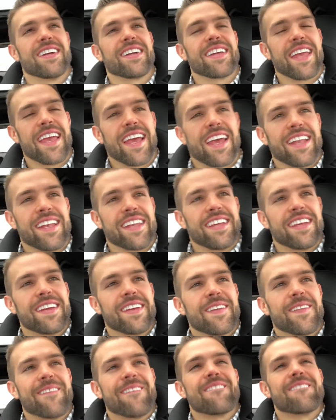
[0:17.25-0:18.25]
Again,
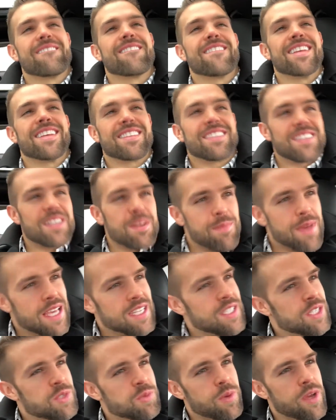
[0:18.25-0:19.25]
this is the
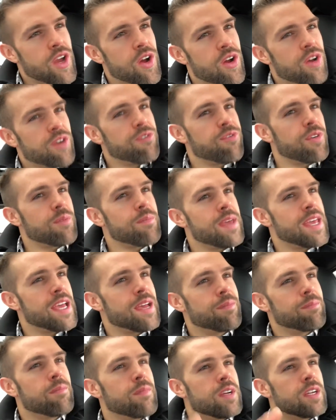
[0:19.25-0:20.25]
message we heard from
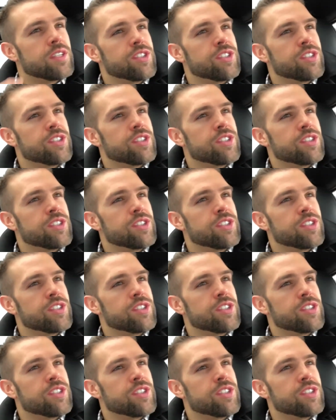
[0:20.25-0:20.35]
him.